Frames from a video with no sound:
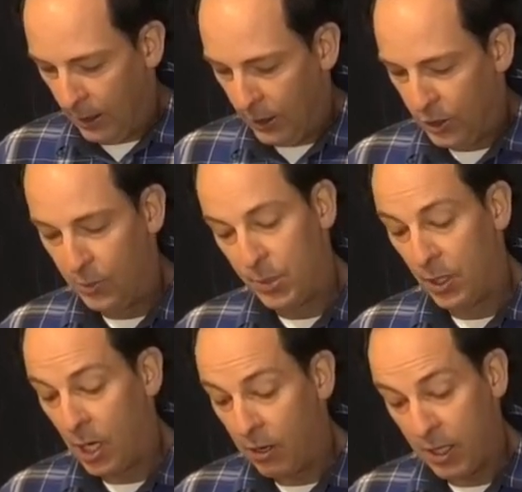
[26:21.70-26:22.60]
to
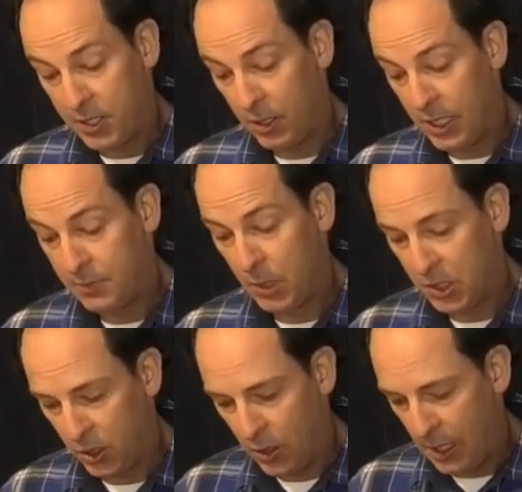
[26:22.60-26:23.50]
prioritize my
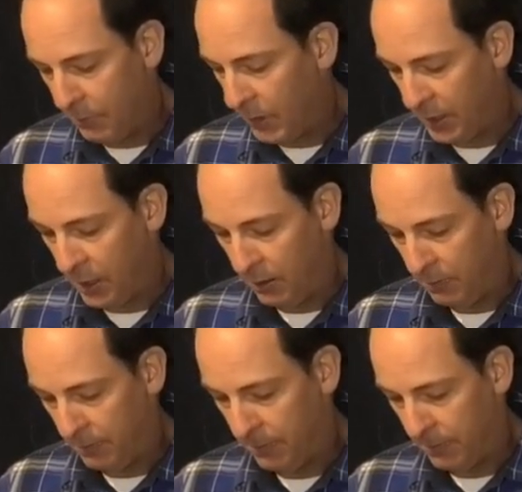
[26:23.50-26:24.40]
time with you,
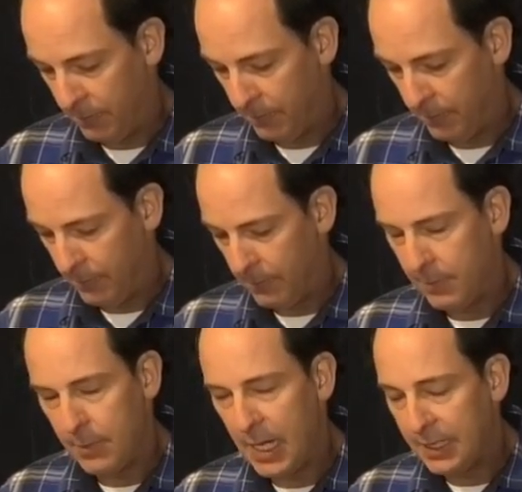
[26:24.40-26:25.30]

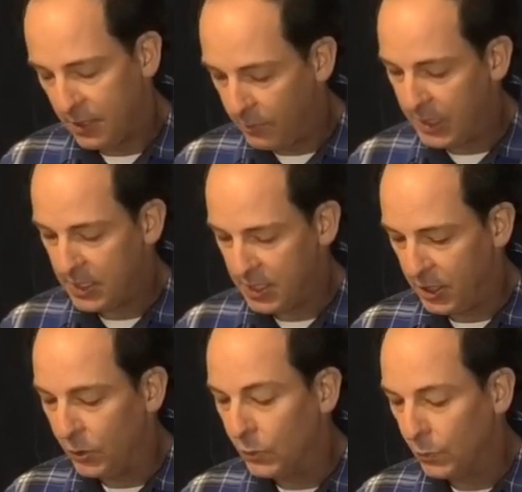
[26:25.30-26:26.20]
and to be
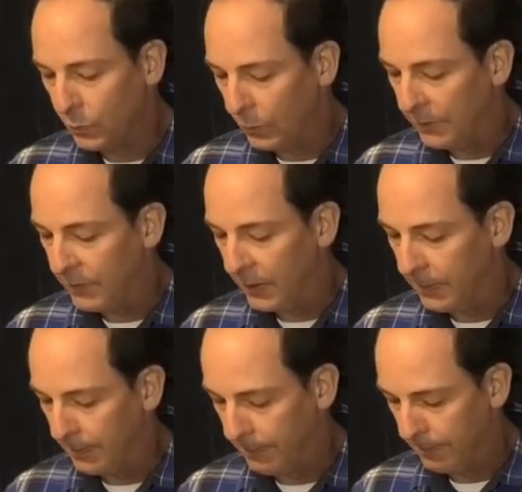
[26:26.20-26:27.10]
still with you.
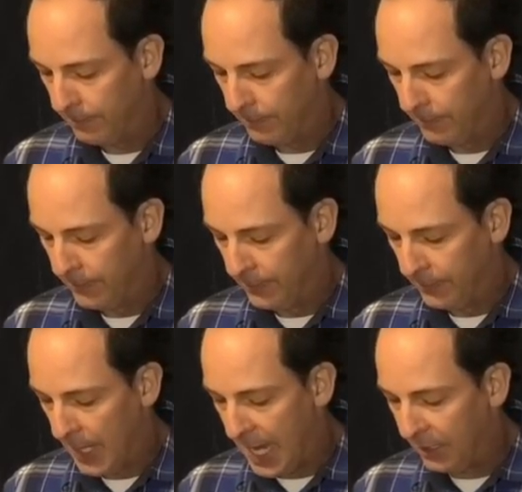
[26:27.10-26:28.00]

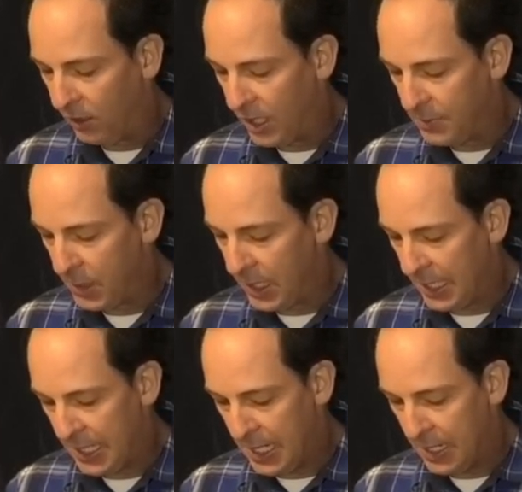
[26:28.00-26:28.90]
Align my
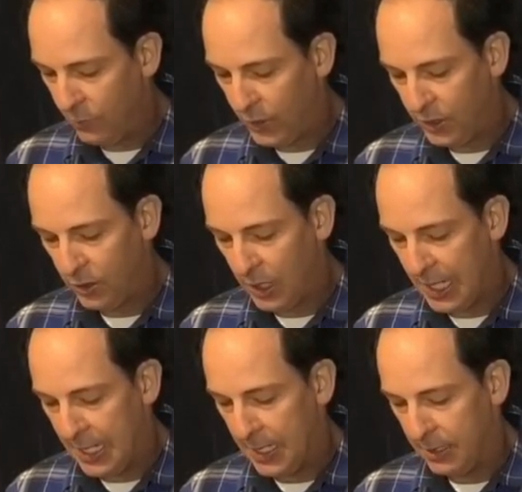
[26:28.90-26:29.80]
heart with your
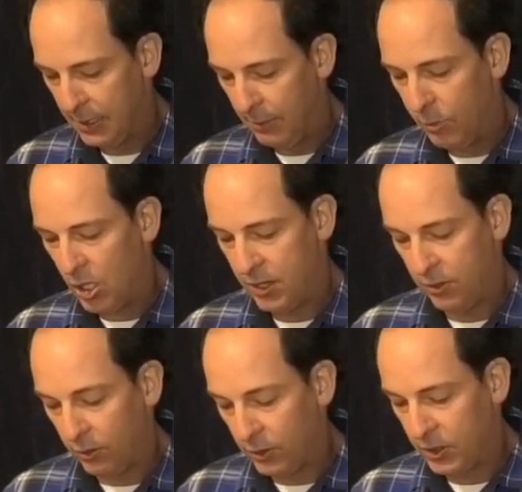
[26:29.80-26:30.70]
heart, my
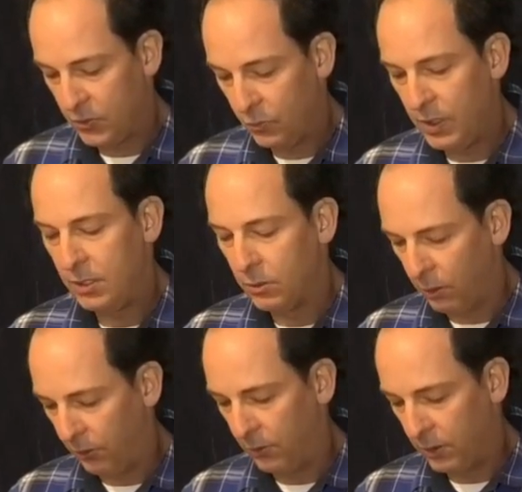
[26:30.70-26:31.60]
thoughts with your
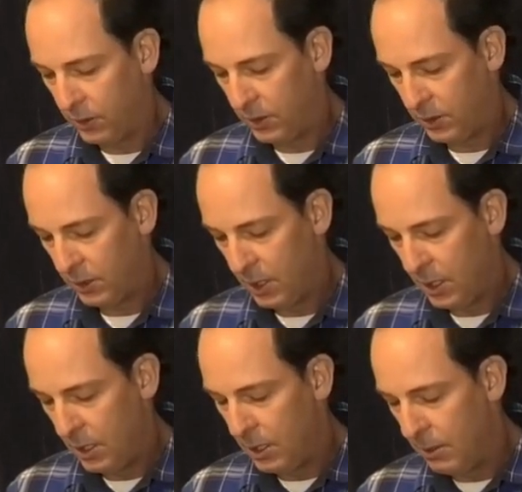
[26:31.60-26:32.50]
thoughts,
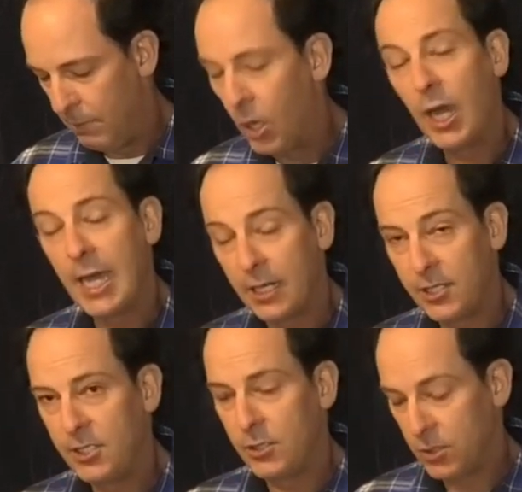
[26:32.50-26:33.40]
my
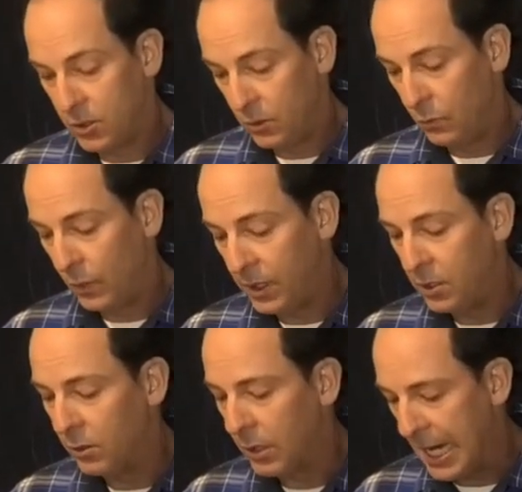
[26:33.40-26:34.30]
actions with
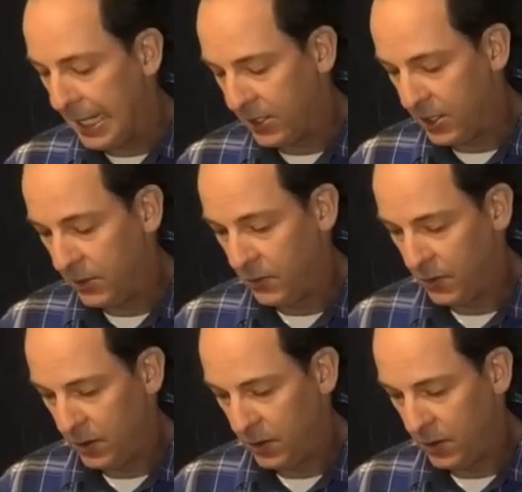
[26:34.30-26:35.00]
your actions.